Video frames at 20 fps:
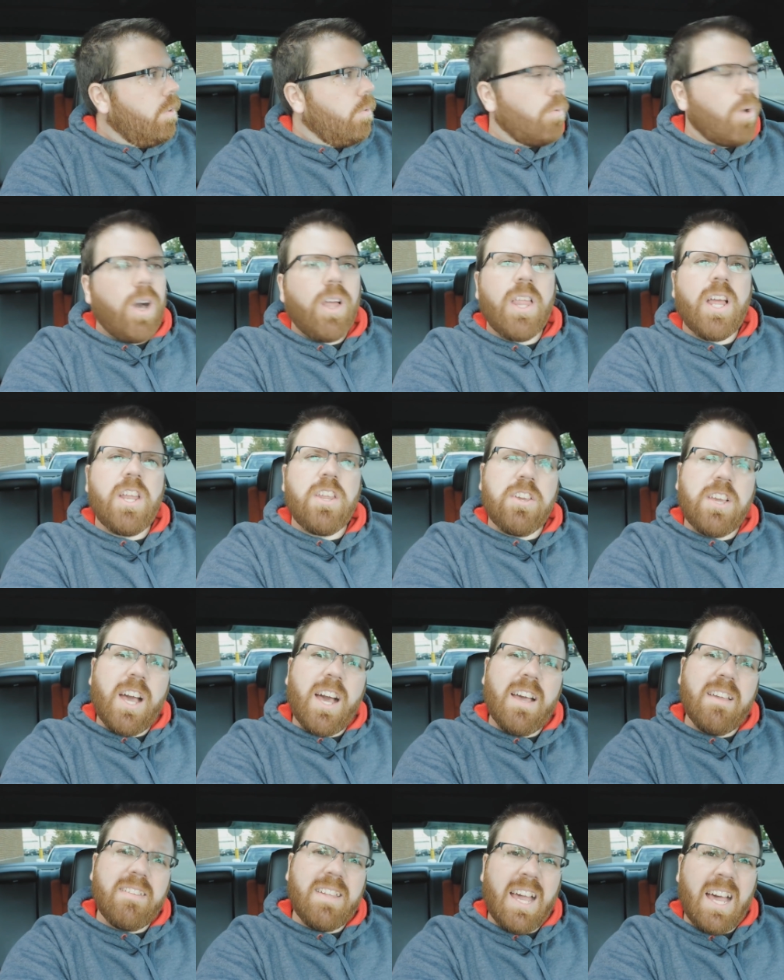Well, there you
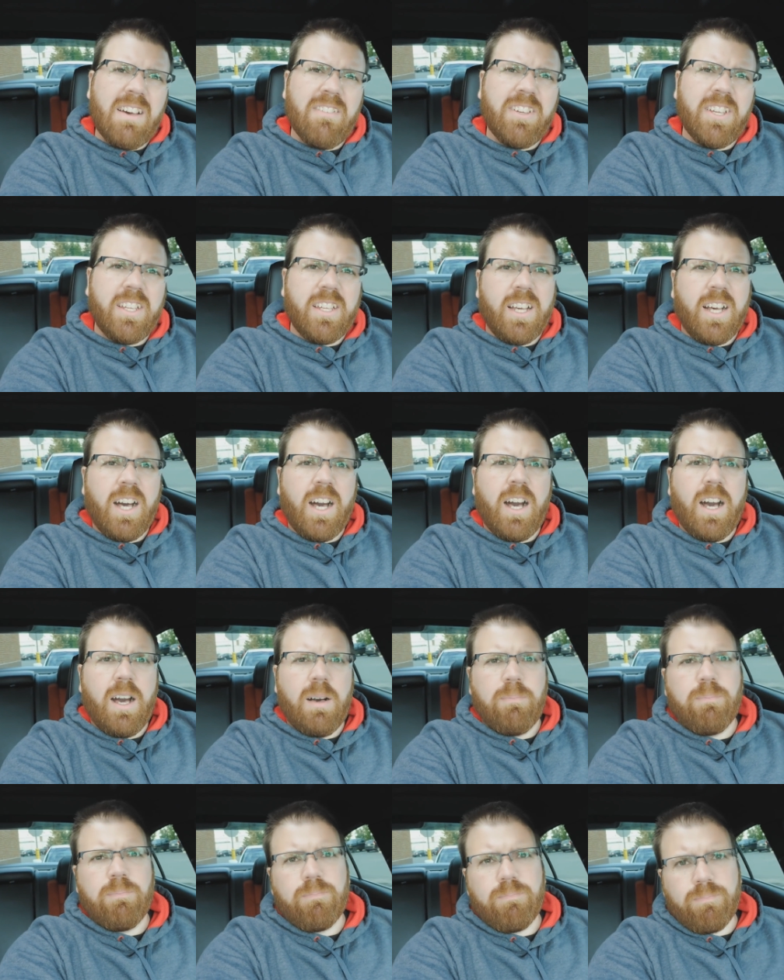guys have it.
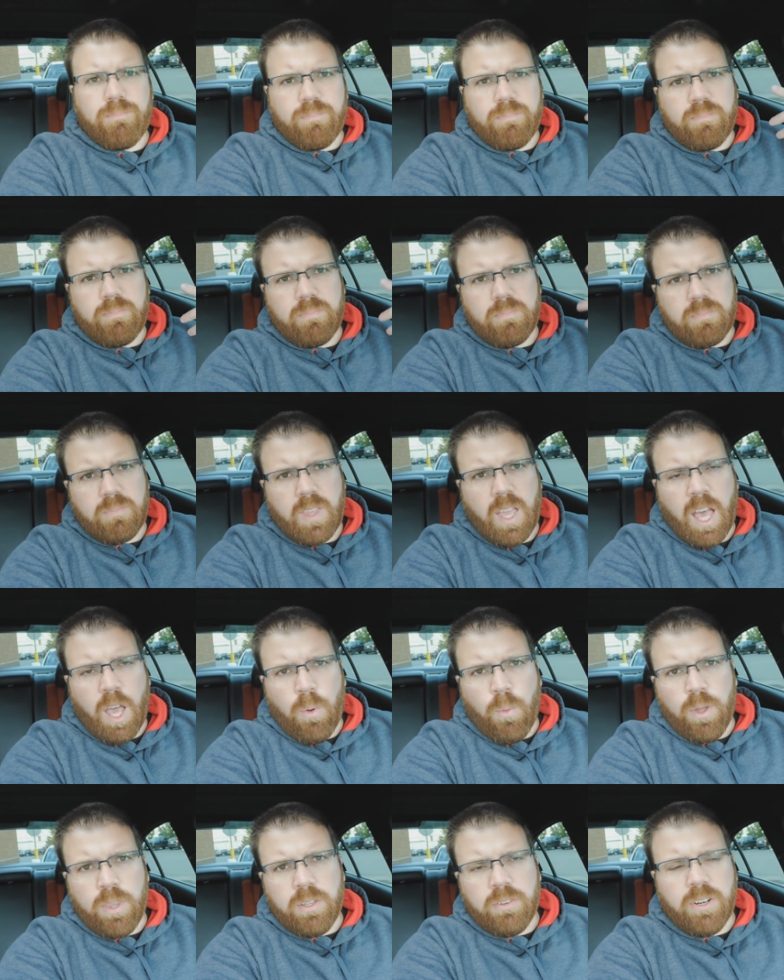I
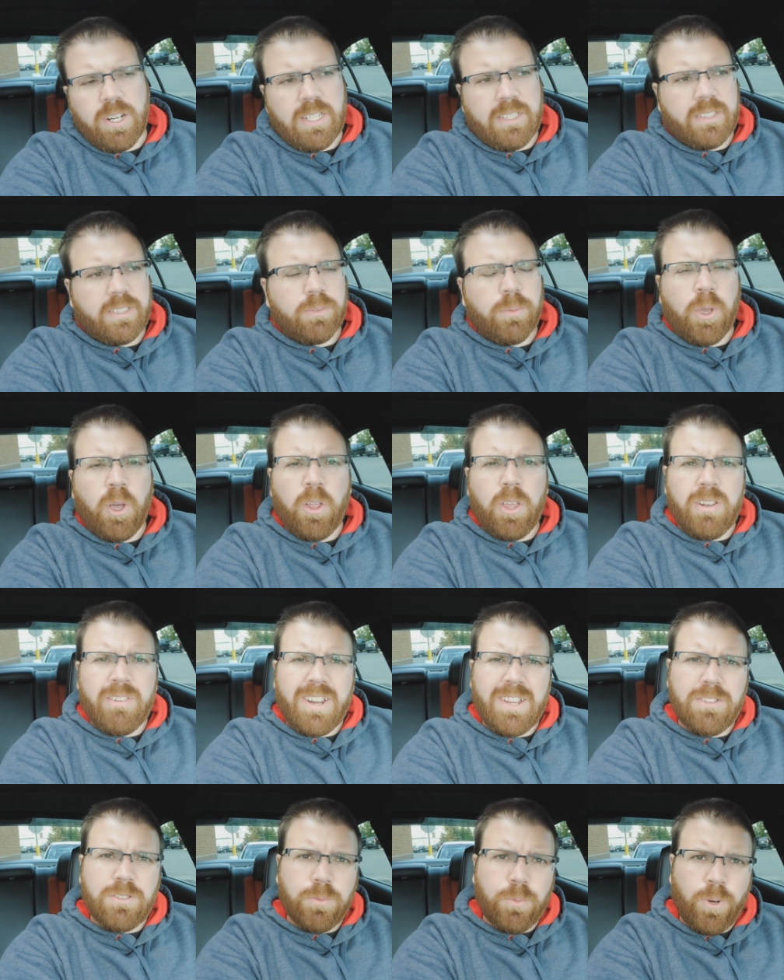won the race. We only
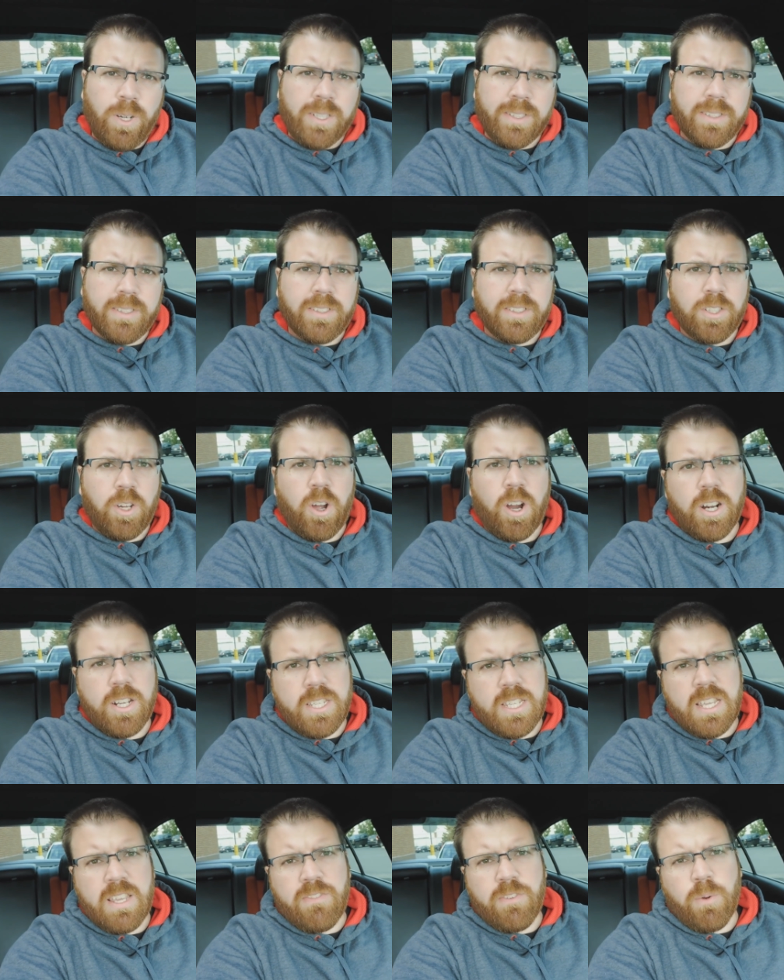raced once, so
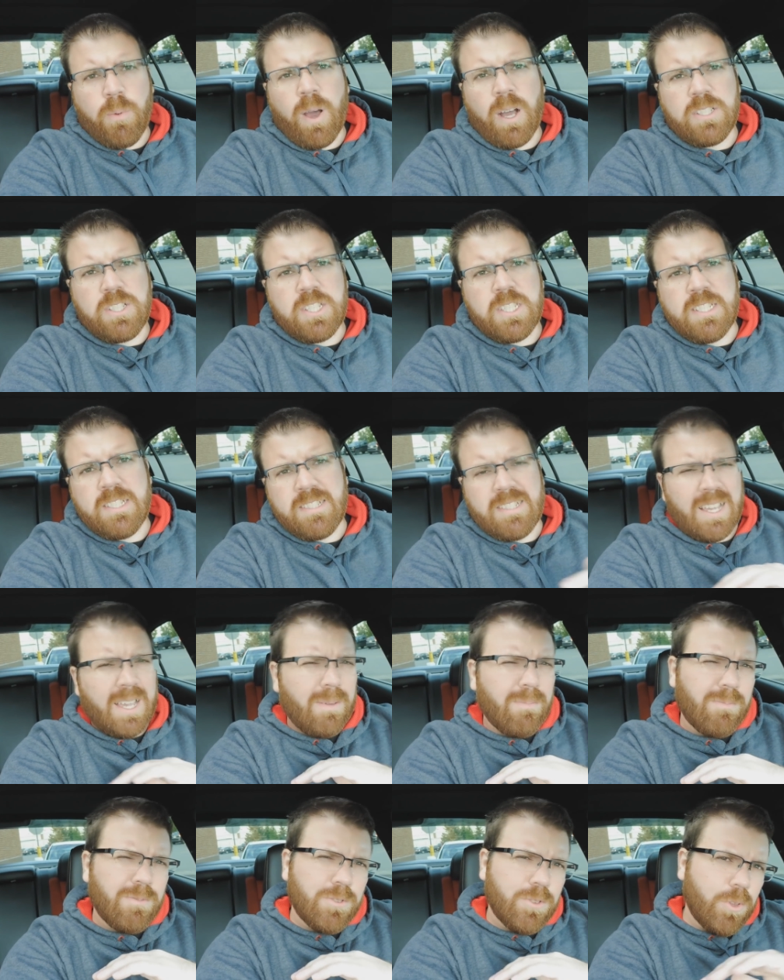RT, if you're watching this,
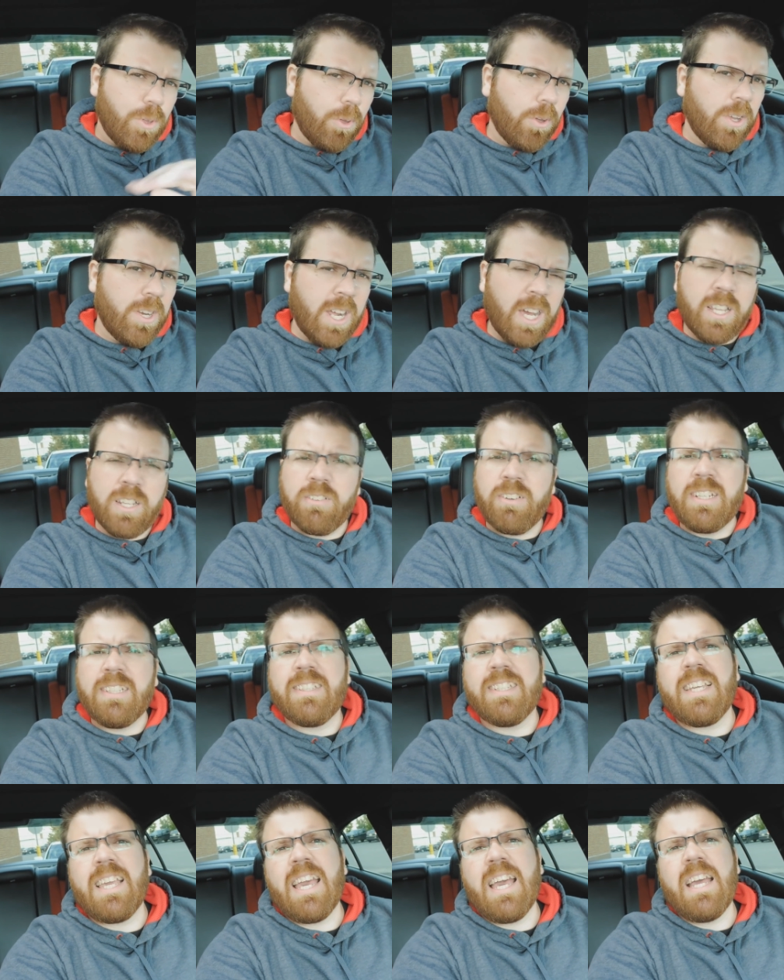I'm totally down the
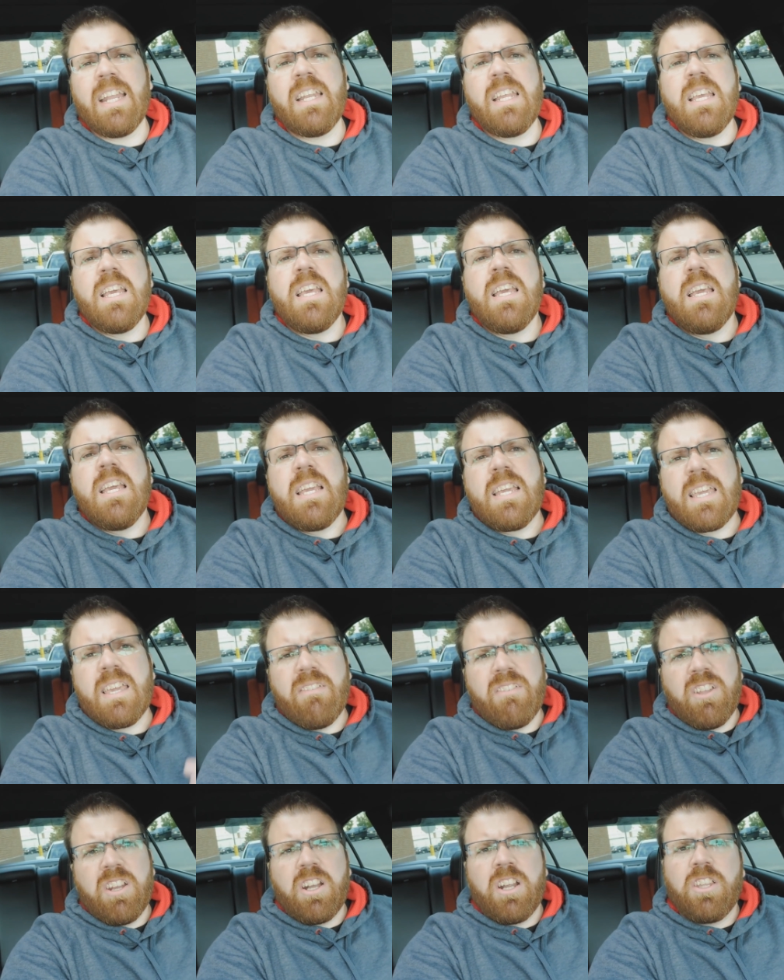race again.
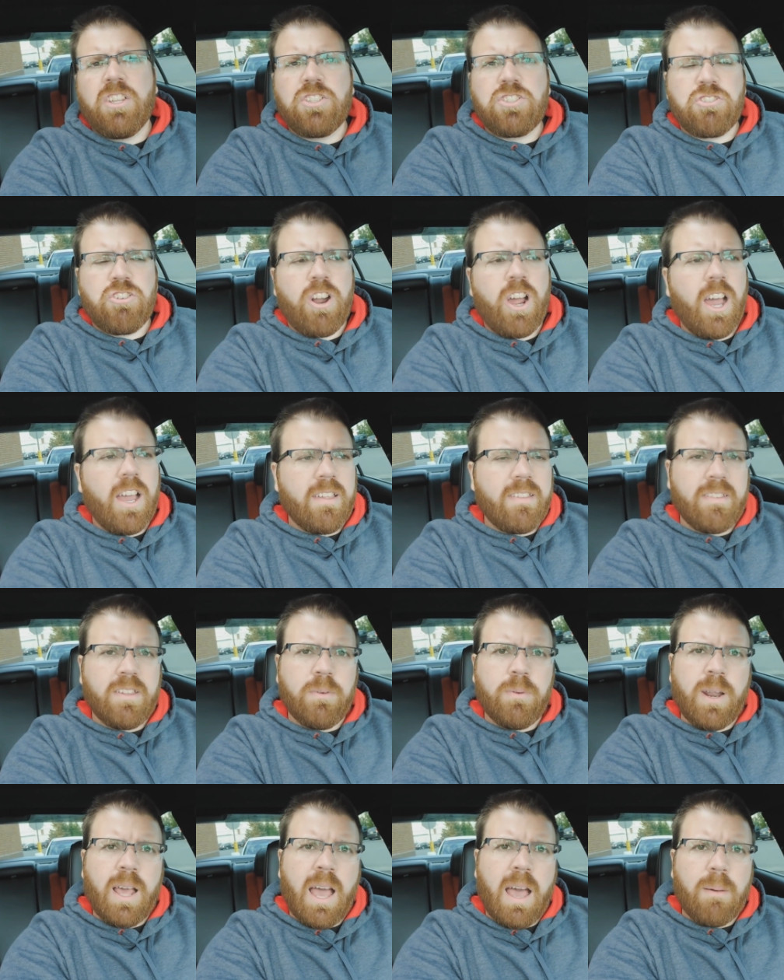Give it another try, see
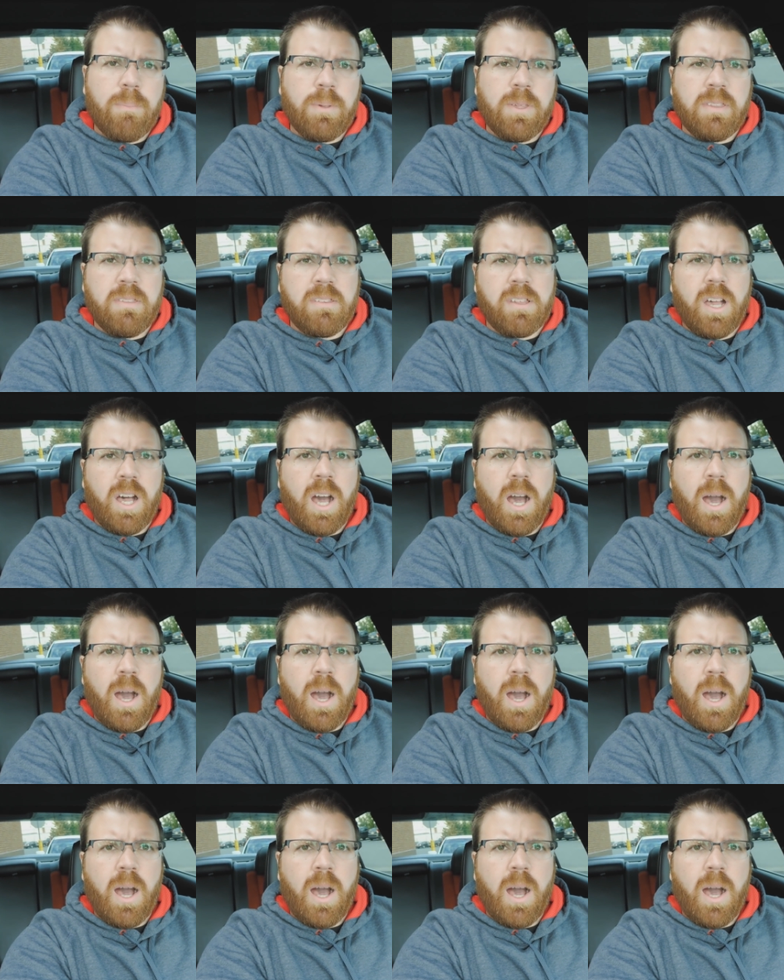what happens.